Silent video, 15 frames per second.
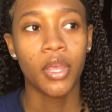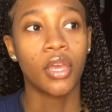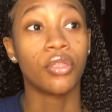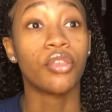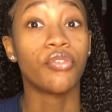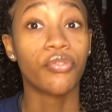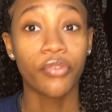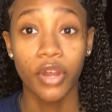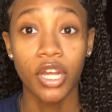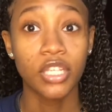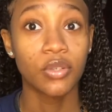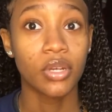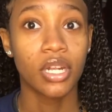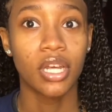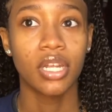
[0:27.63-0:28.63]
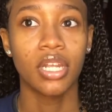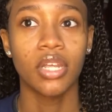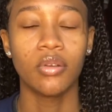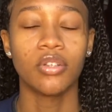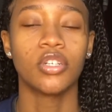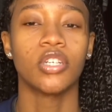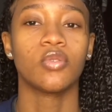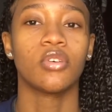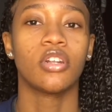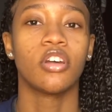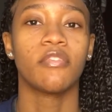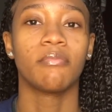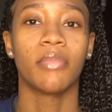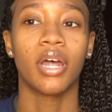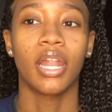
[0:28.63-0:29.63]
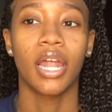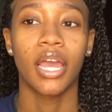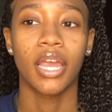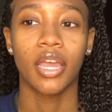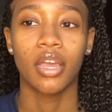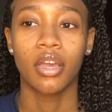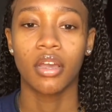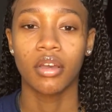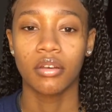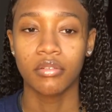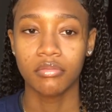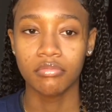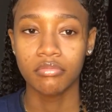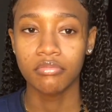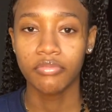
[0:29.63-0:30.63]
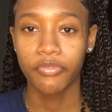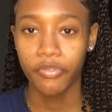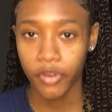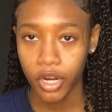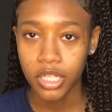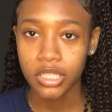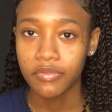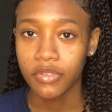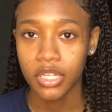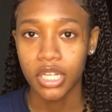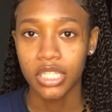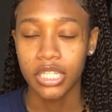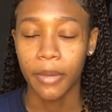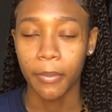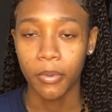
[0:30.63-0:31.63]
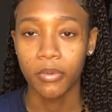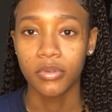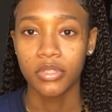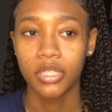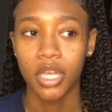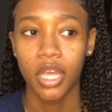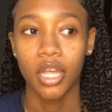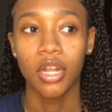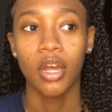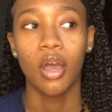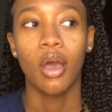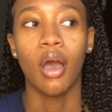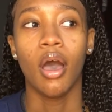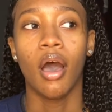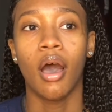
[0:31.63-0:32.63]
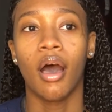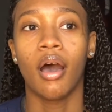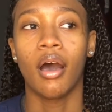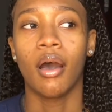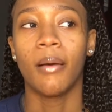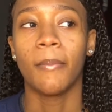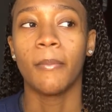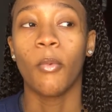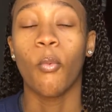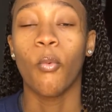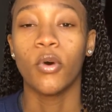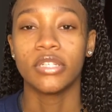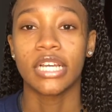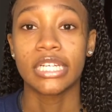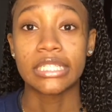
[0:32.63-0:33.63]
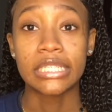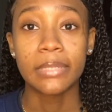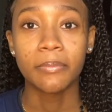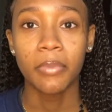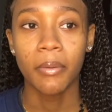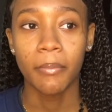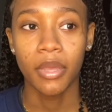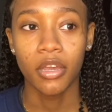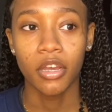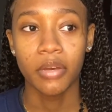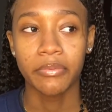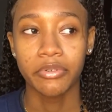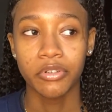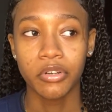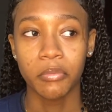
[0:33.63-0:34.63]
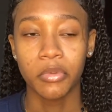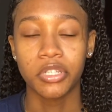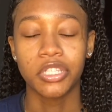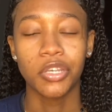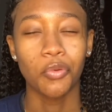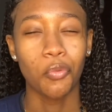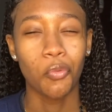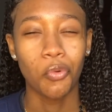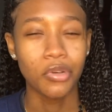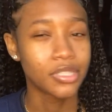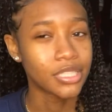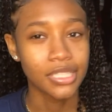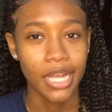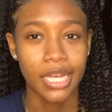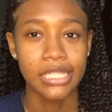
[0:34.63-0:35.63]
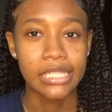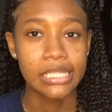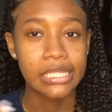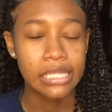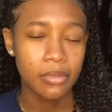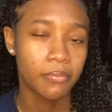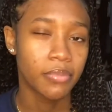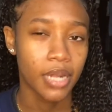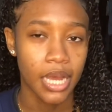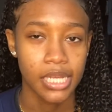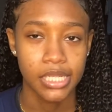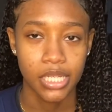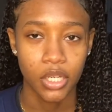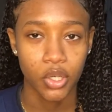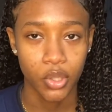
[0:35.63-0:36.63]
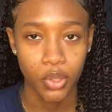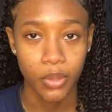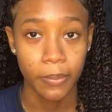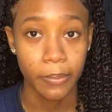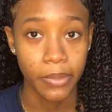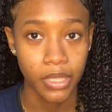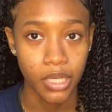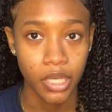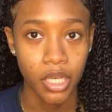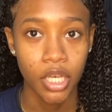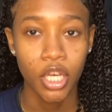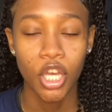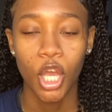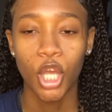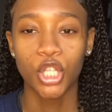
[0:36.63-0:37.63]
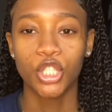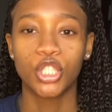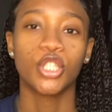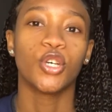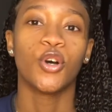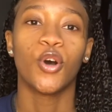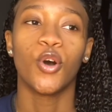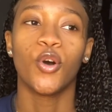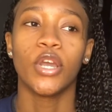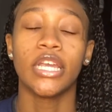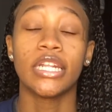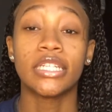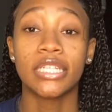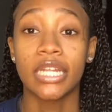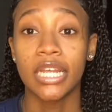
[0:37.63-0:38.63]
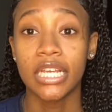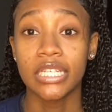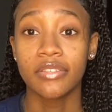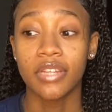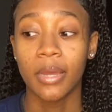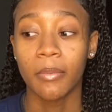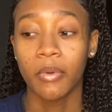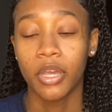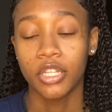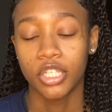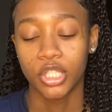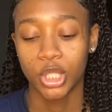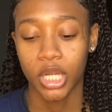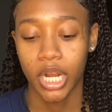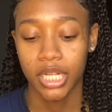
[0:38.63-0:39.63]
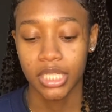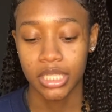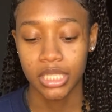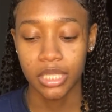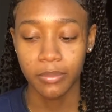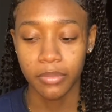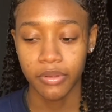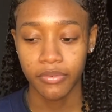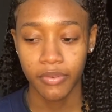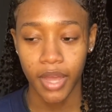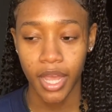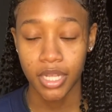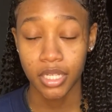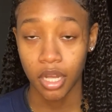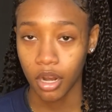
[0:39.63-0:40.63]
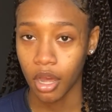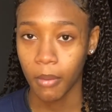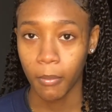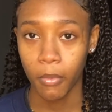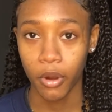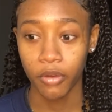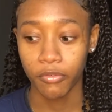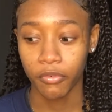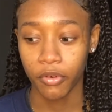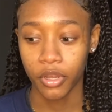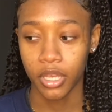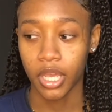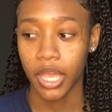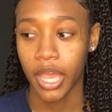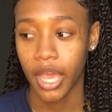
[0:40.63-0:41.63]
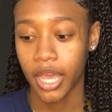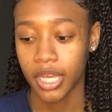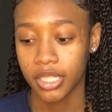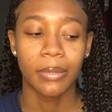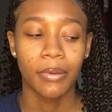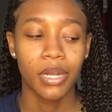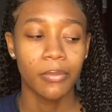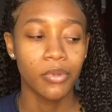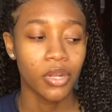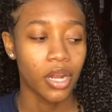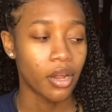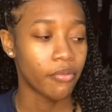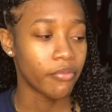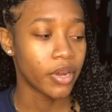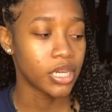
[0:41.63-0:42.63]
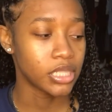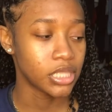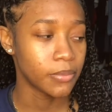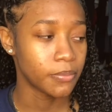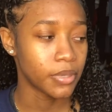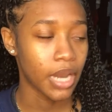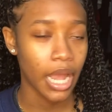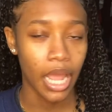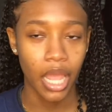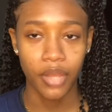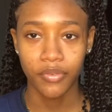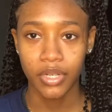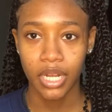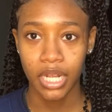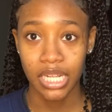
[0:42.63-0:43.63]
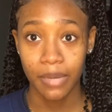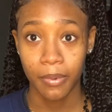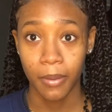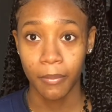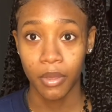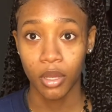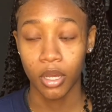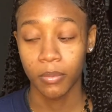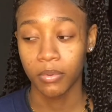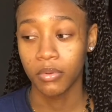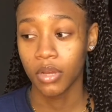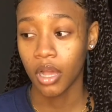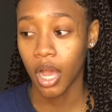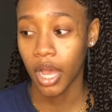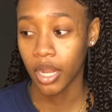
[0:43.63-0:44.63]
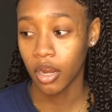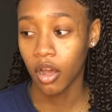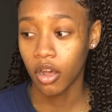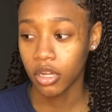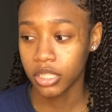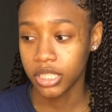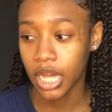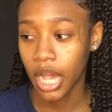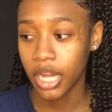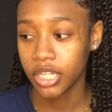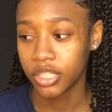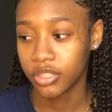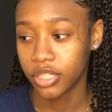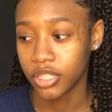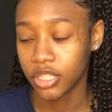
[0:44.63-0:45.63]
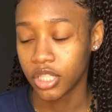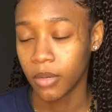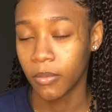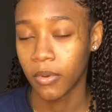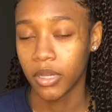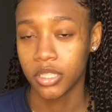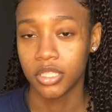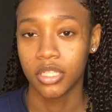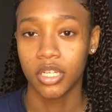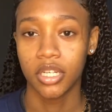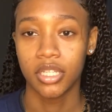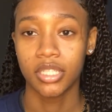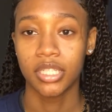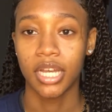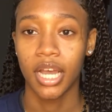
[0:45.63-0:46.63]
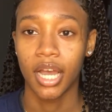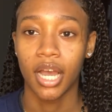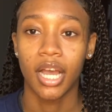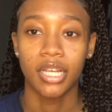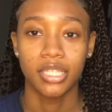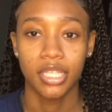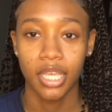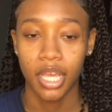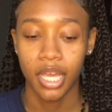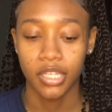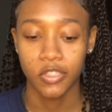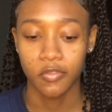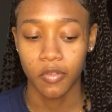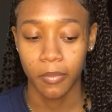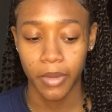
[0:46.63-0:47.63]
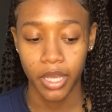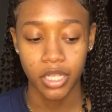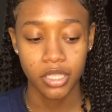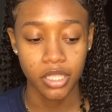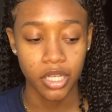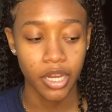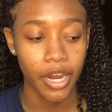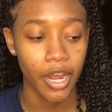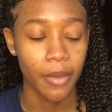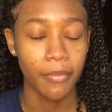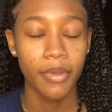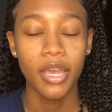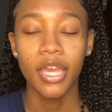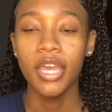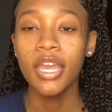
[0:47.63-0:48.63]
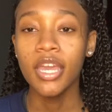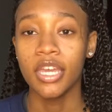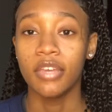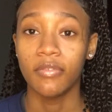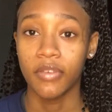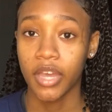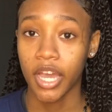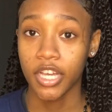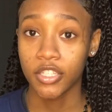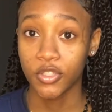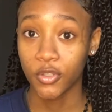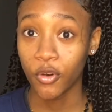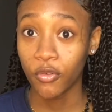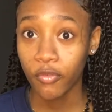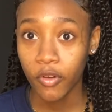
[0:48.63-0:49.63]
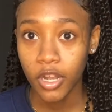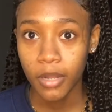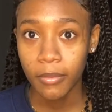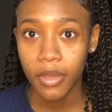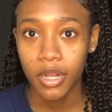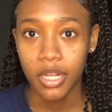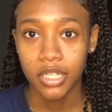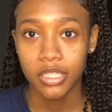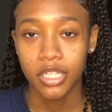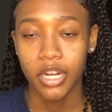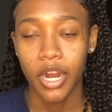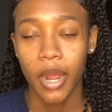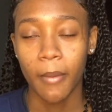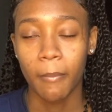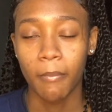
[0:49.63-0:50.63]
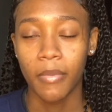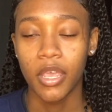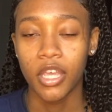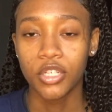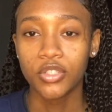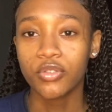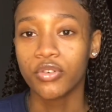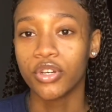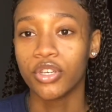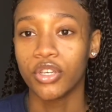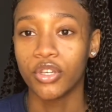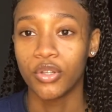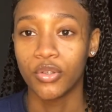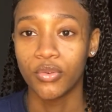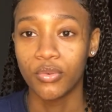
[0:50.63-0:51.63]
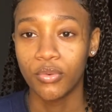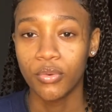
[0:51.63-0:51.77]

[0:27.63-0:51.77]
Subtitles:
The first one I did, which was one of my first videos I posted, was a simple makeup look, but it wasn't as simple as it could be. So in today's video I'm going to try to simplify it a lot more for you guys. So I'm going to be doing a very simple everyday type of makeup look, and also answering some questions that I asked you guys over my Instagram. If you guys don't follow me on Instagram, make sure you do.